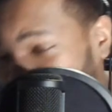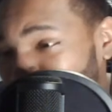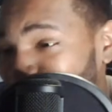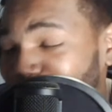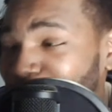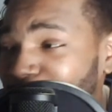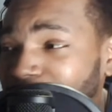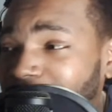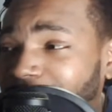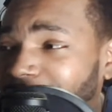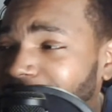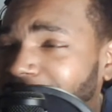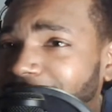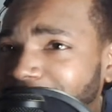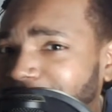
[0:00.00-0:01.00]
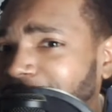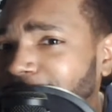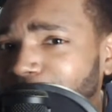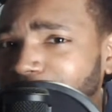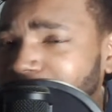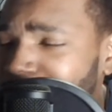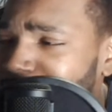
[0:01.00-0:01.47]
them dudes not at, like, Jacob
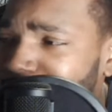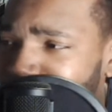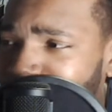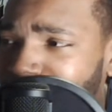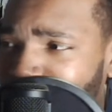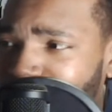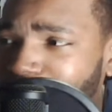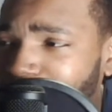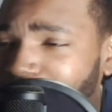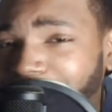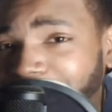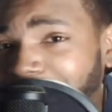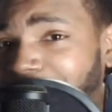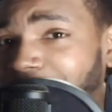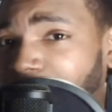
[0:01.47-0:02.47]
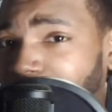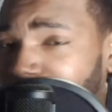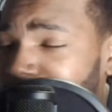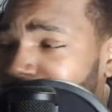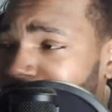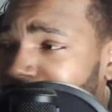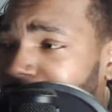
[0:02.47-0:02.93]
is
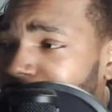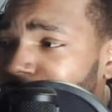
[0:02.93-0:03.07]
knocking at that